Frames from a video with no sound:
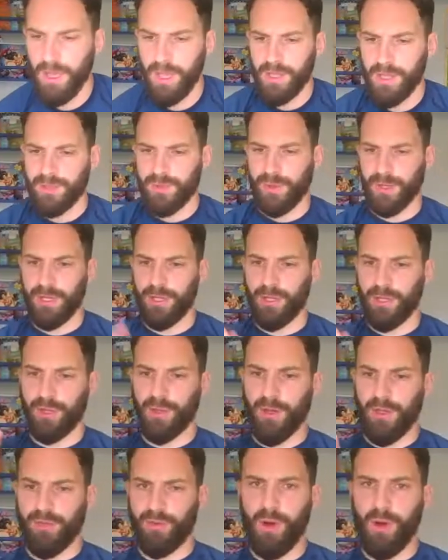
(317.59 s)
So we're going to do a
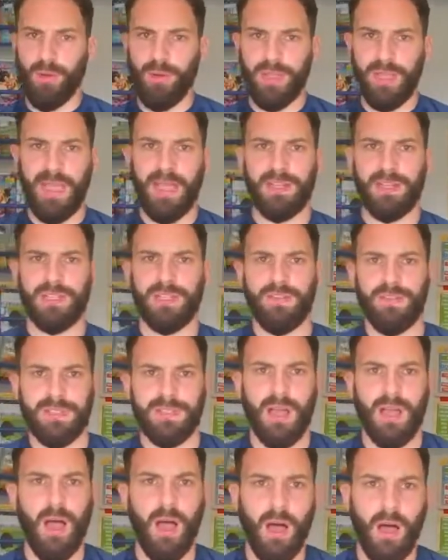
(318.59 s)
throw and catch if it's
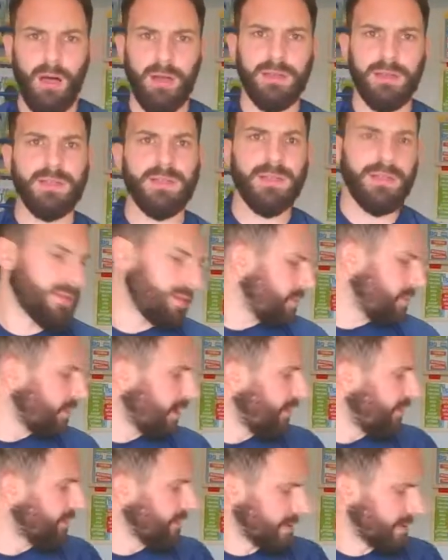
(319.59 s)
a heart. So
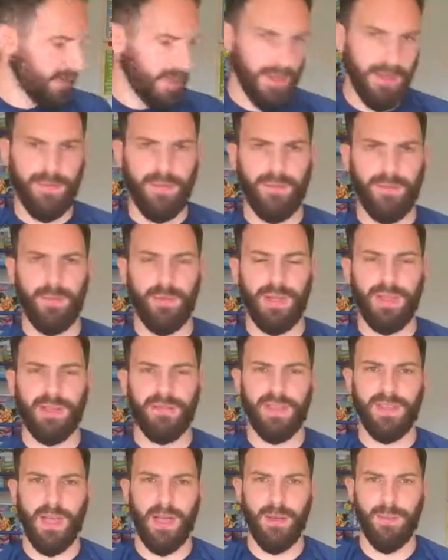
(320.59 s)
if we lift
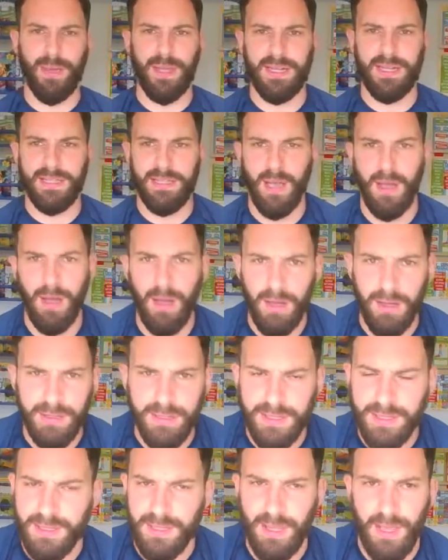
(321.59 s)
it up and it's
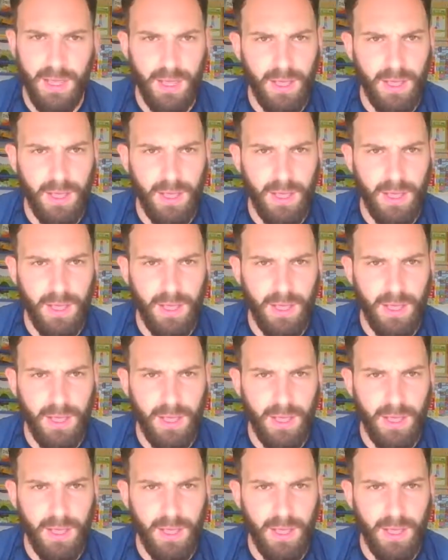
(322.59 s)
hearts,